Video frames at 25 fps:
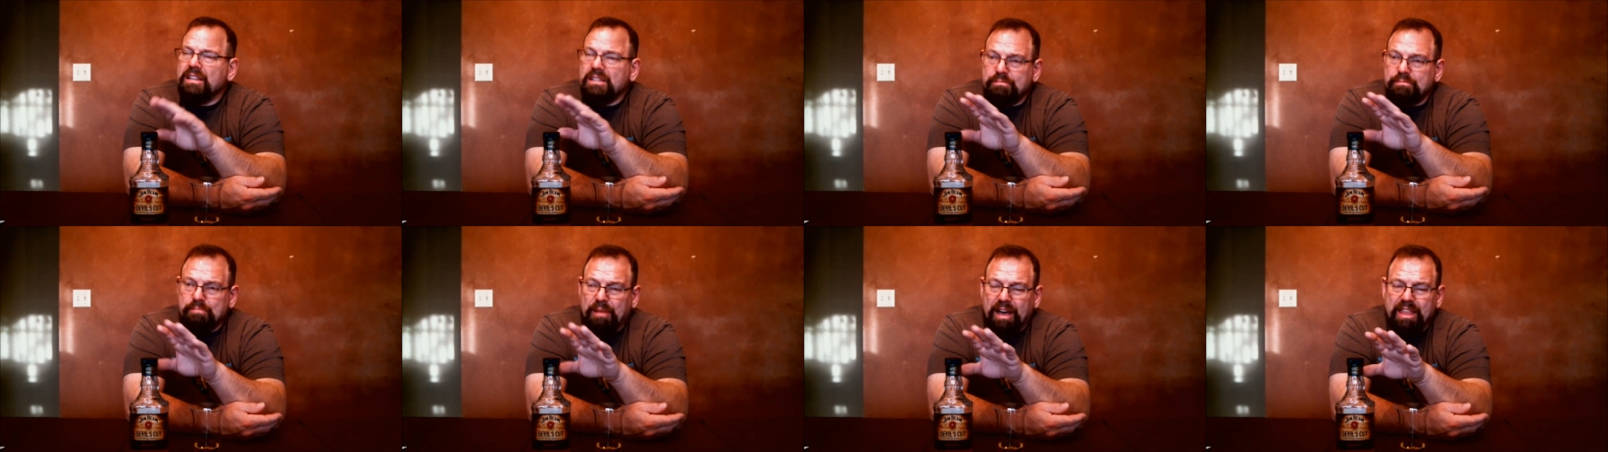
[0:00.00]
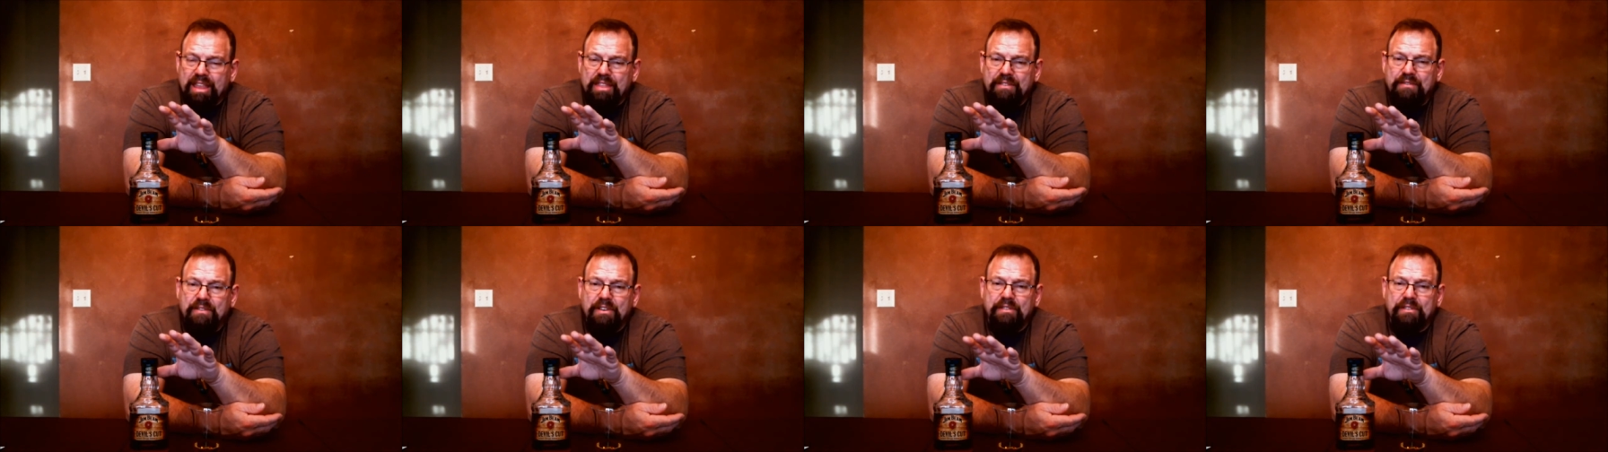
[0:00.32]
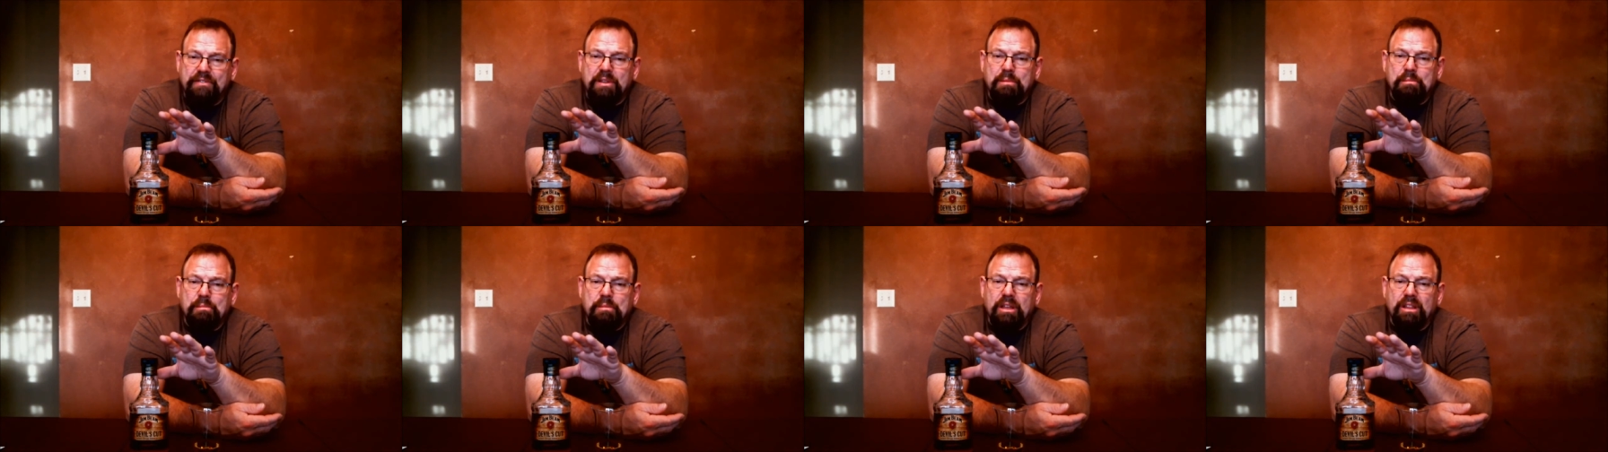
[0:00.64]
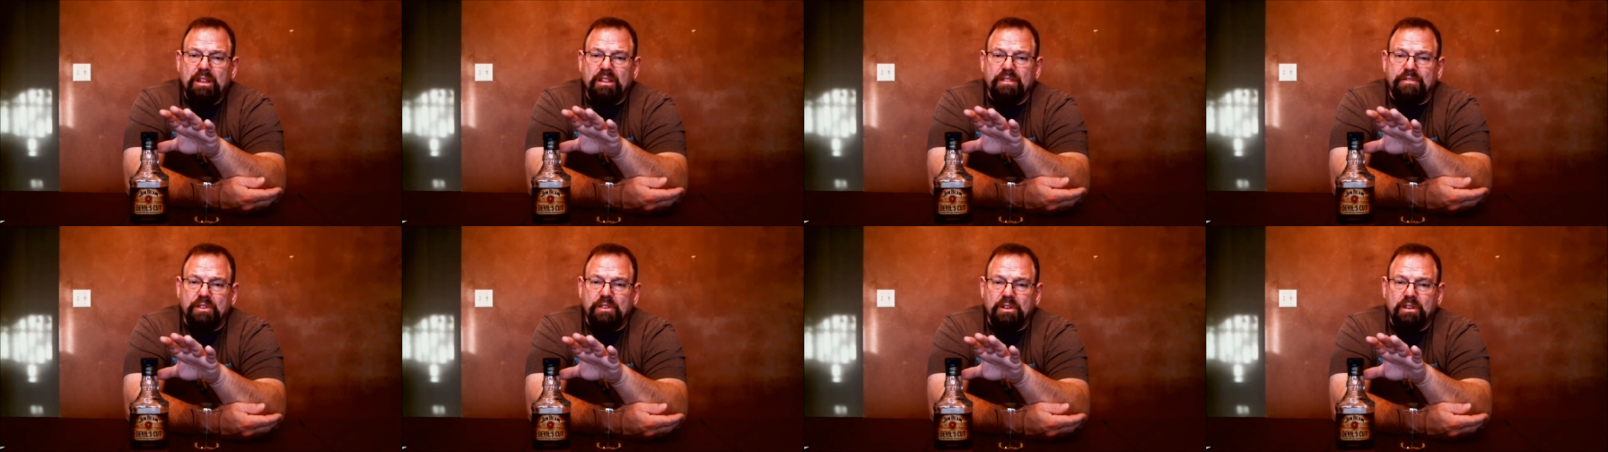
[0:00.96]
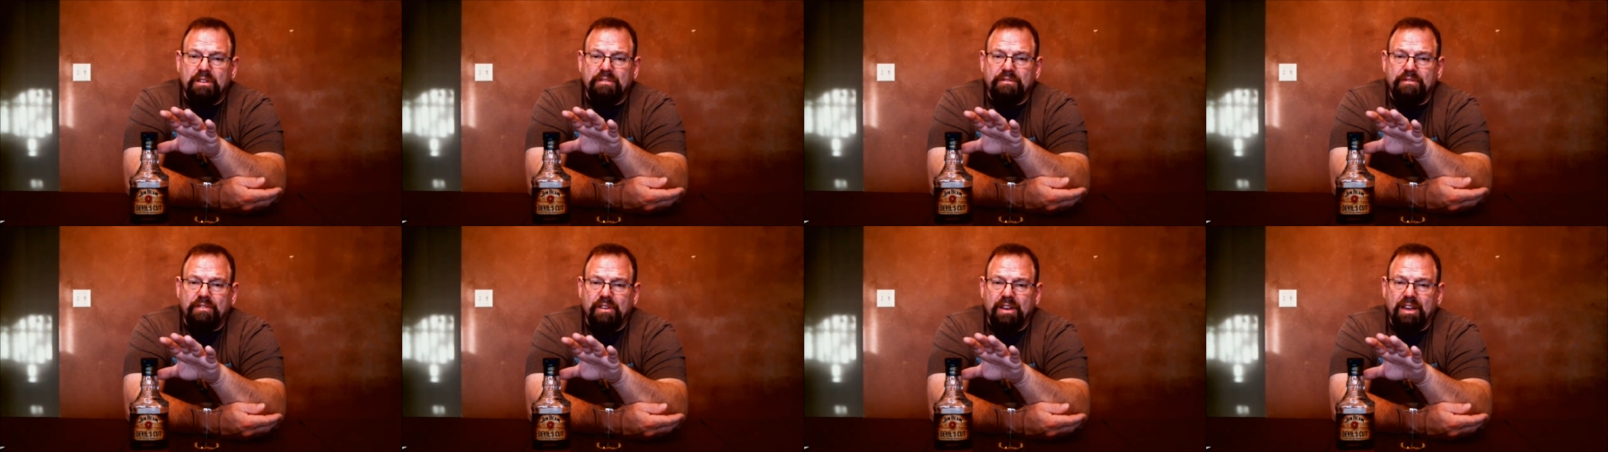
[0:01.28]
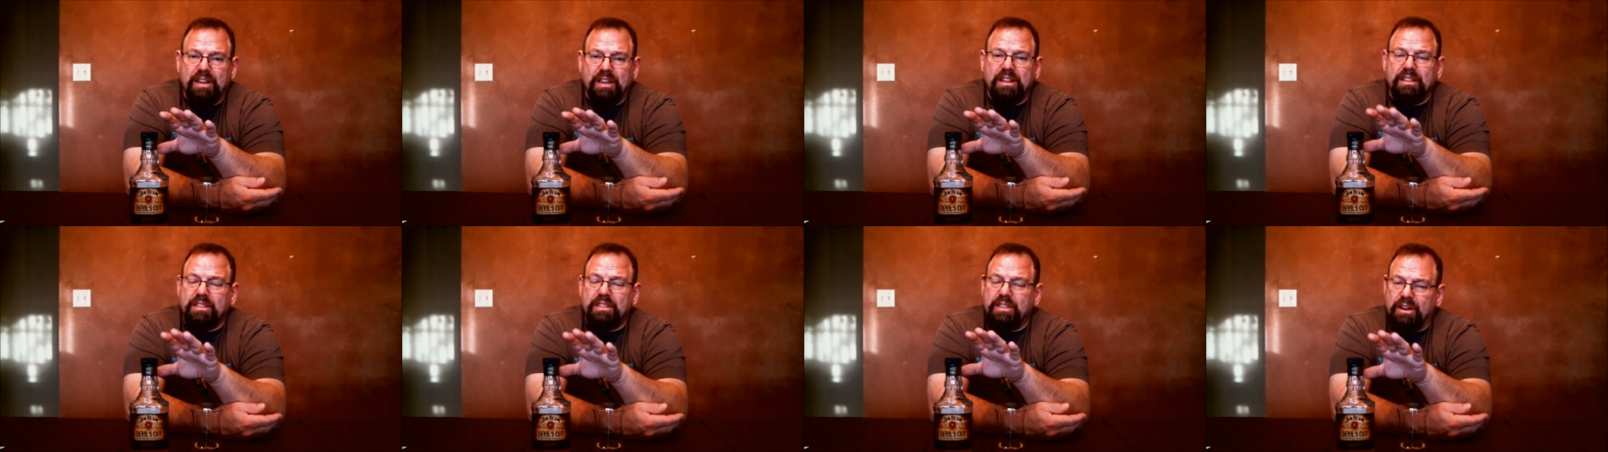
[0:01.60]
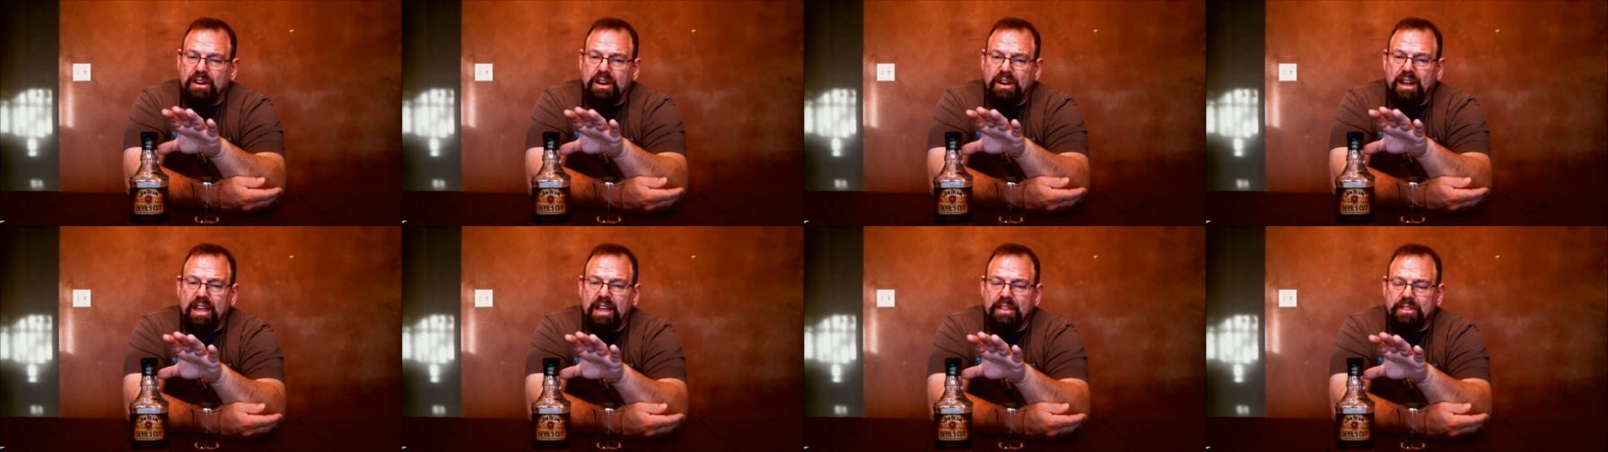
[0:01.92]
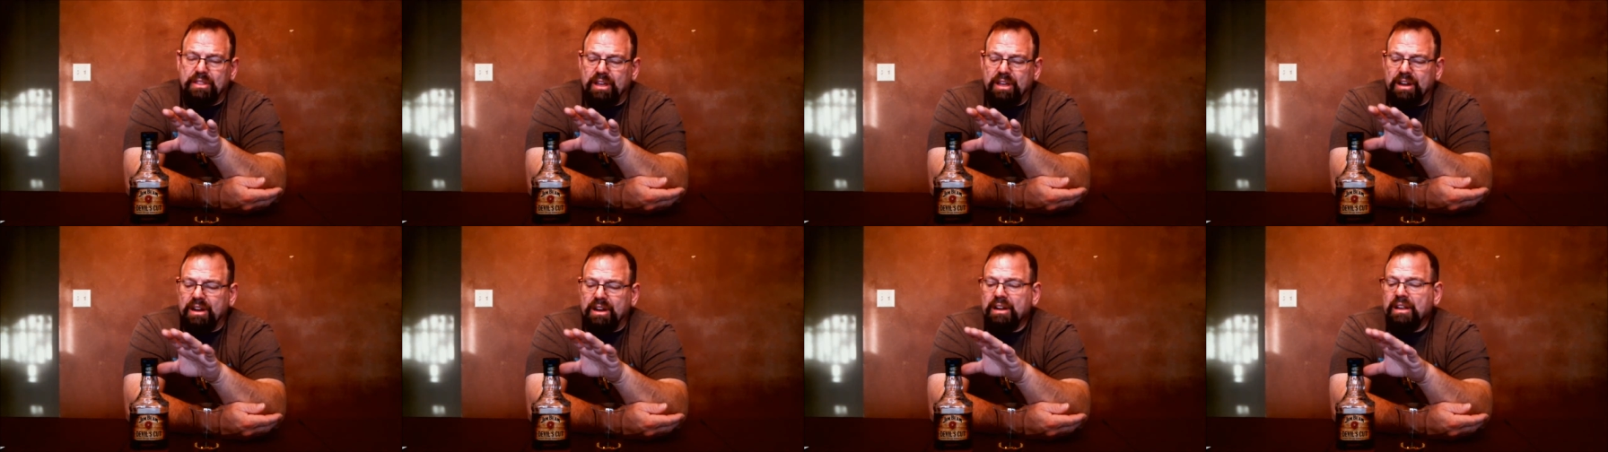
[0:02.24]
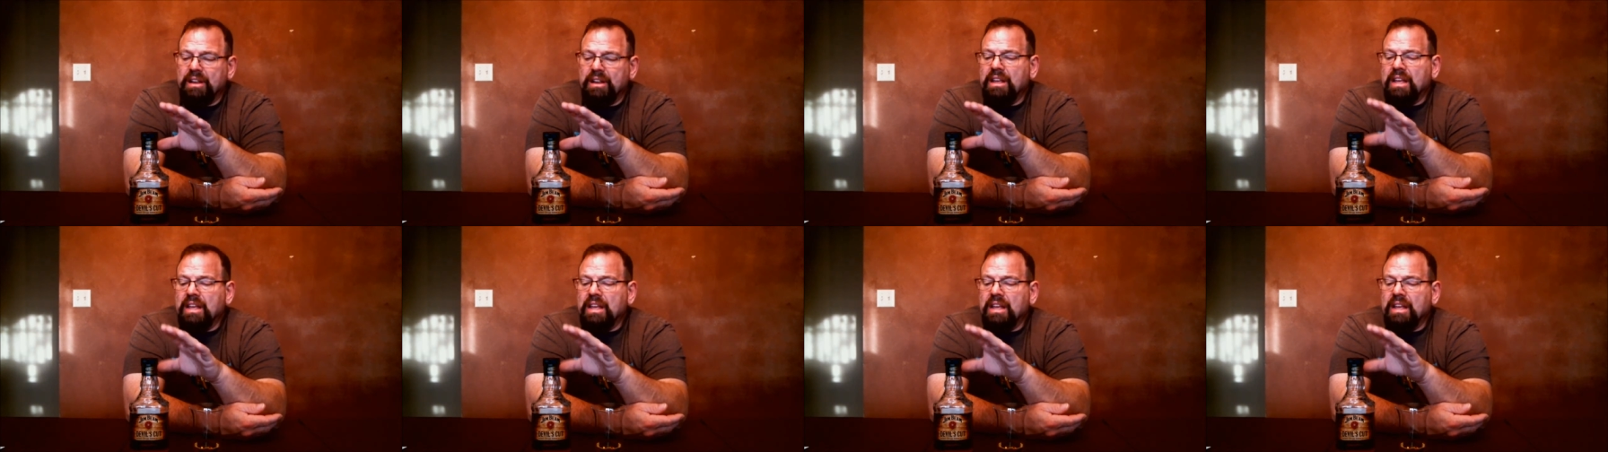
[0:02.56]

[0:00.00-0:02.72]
buy the 50 mil if you can find it. They're out there.